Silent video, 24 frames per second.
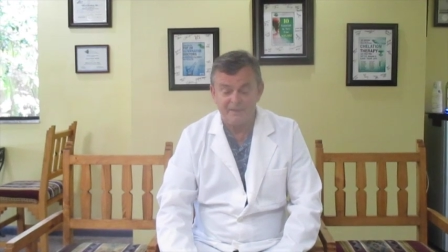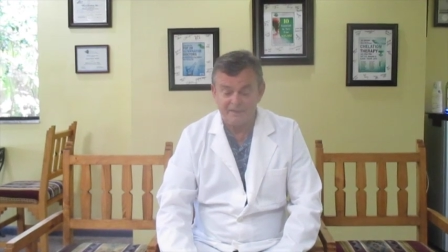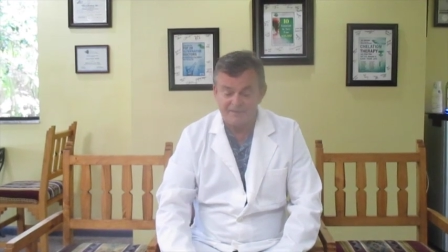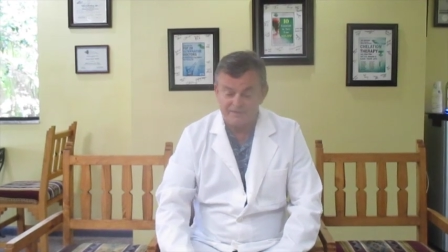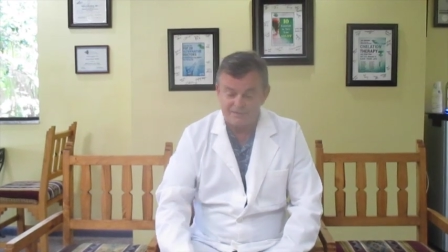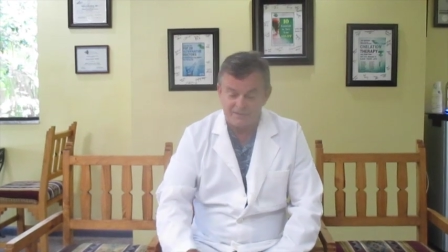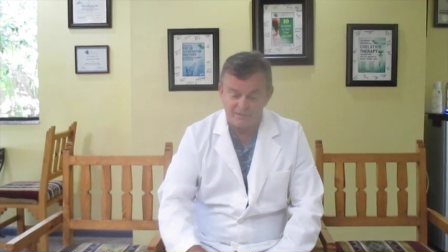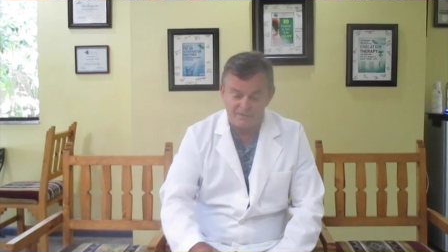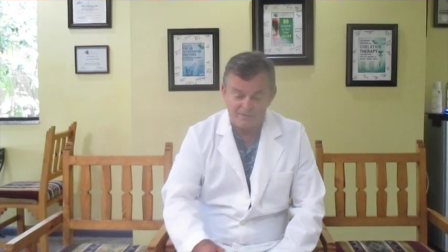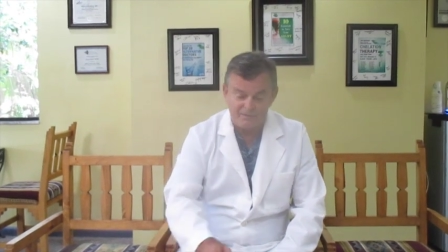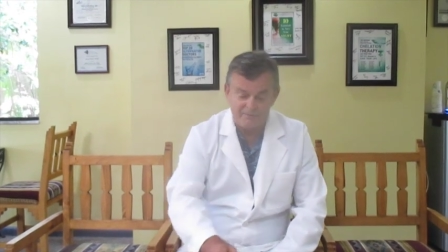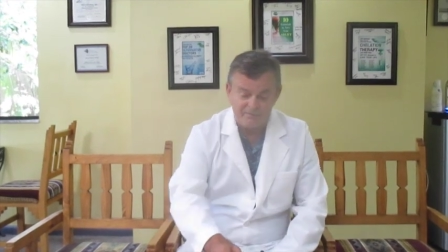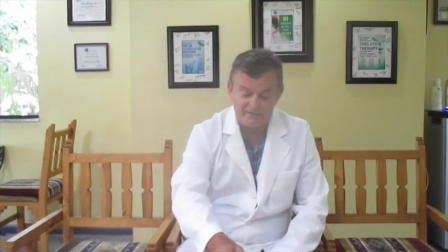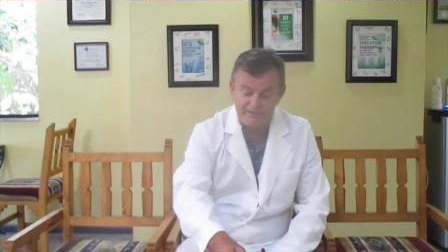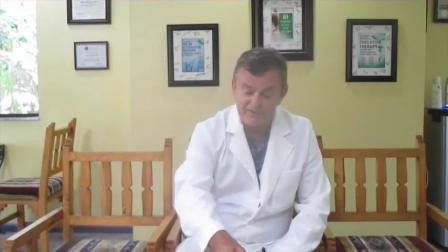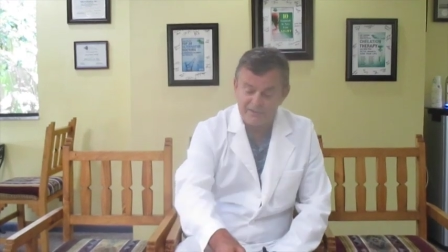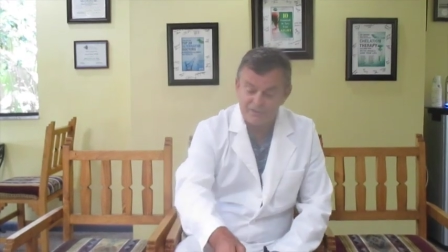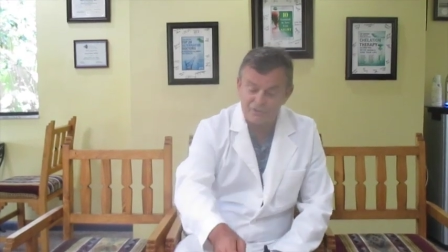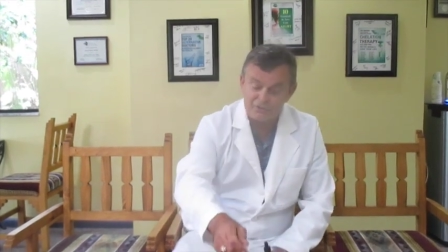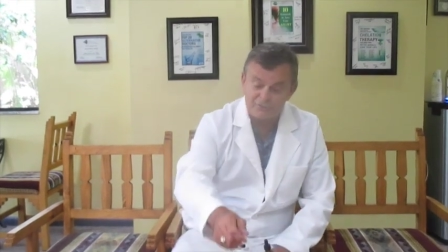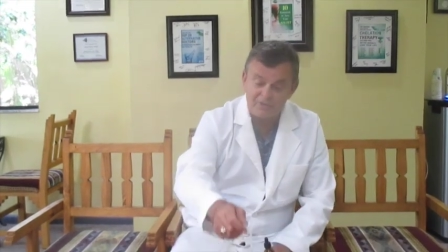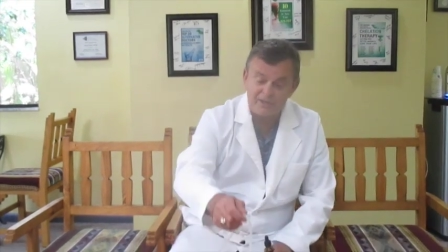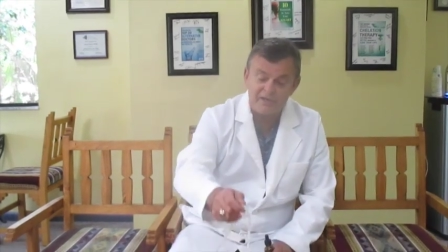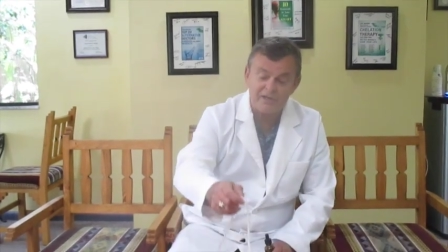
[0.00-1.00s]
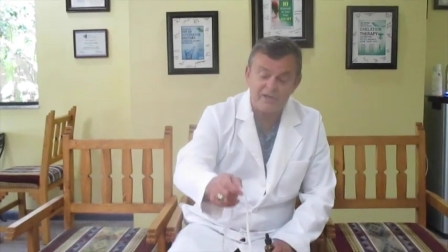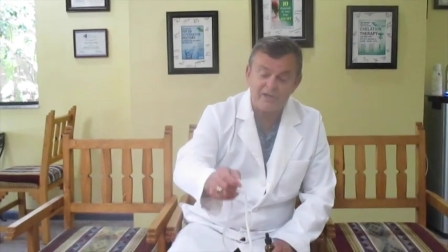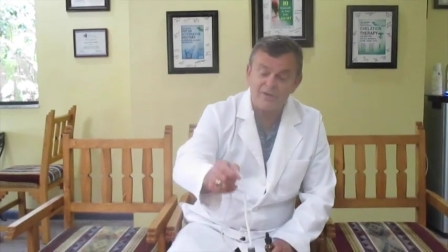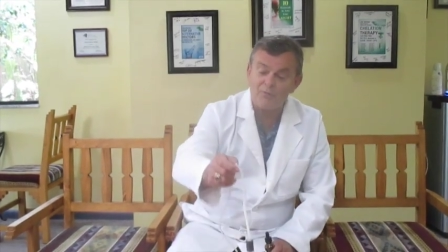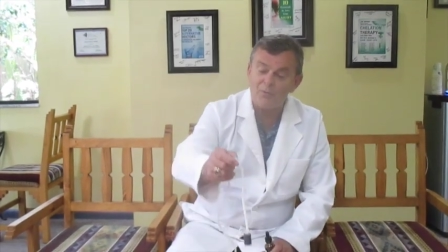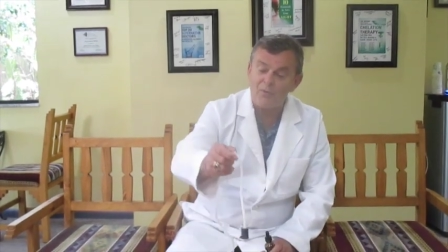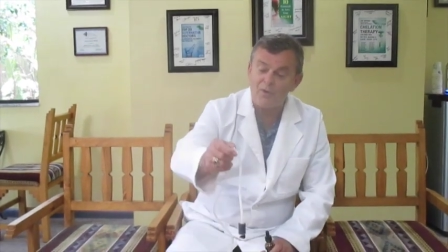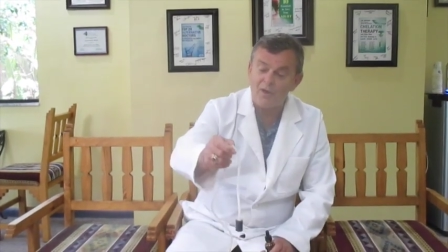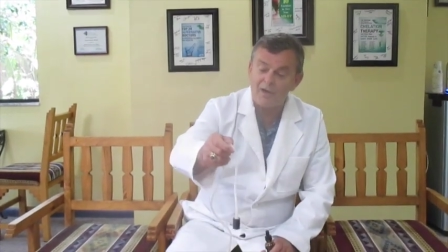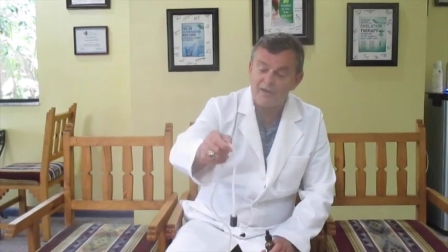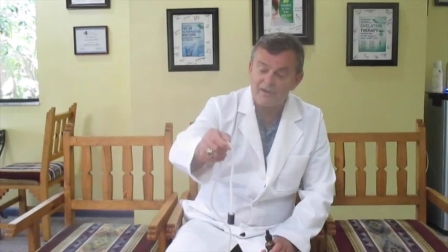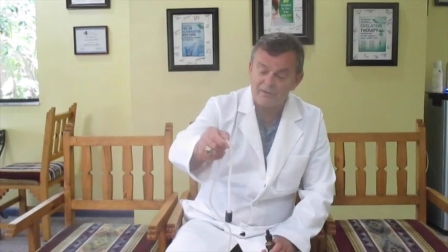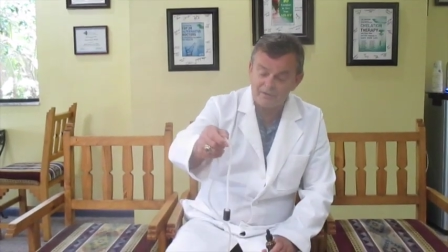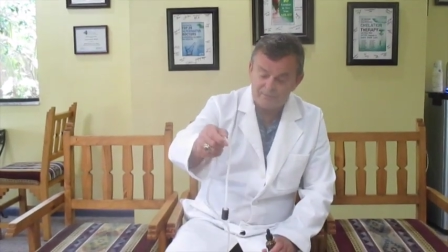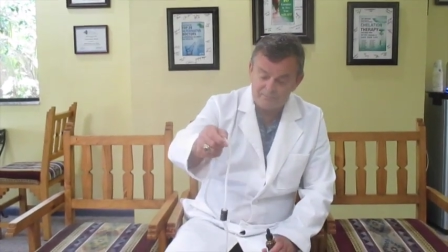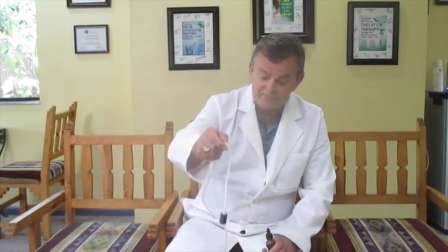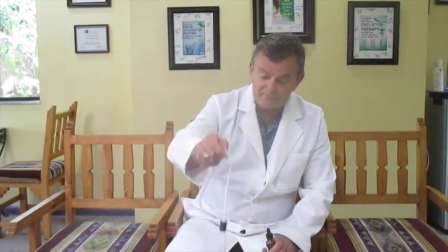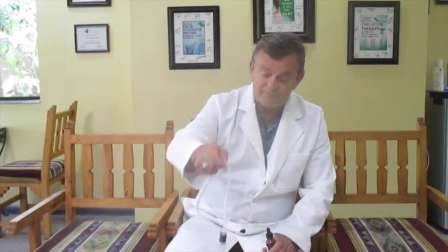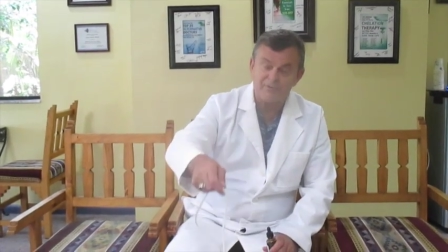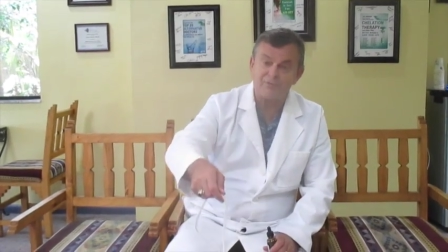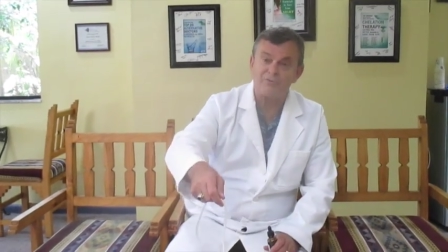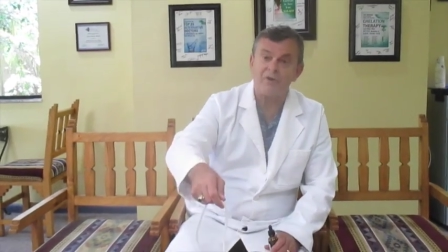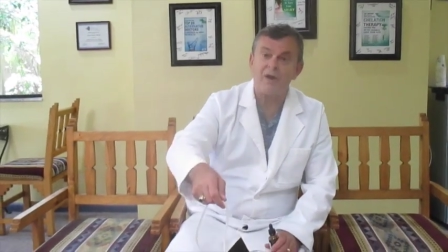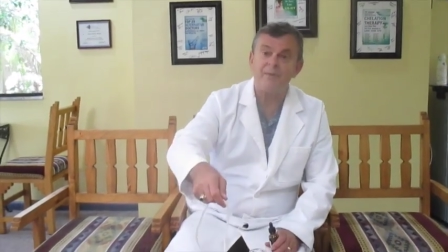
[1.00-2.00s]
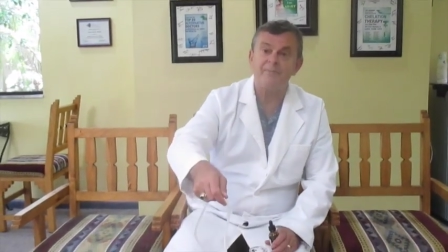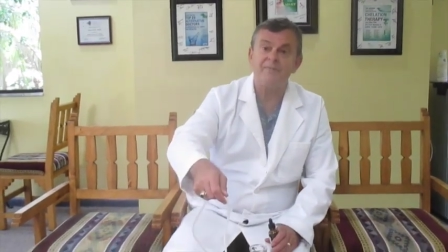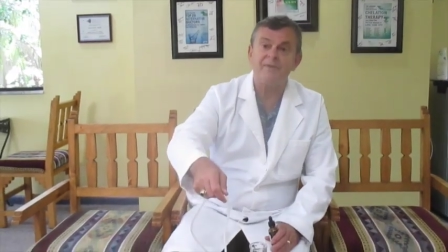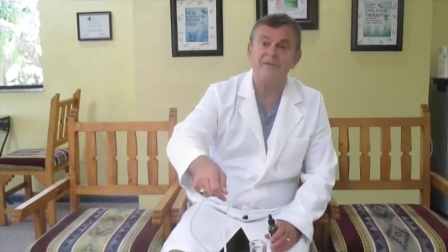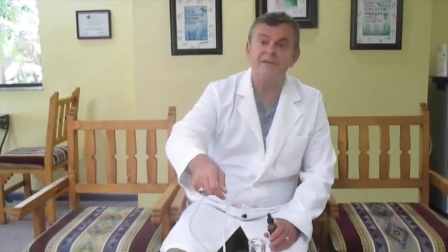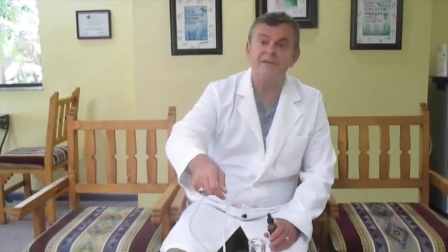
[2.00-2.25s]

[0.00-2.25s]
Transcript: So in your drinking water, drop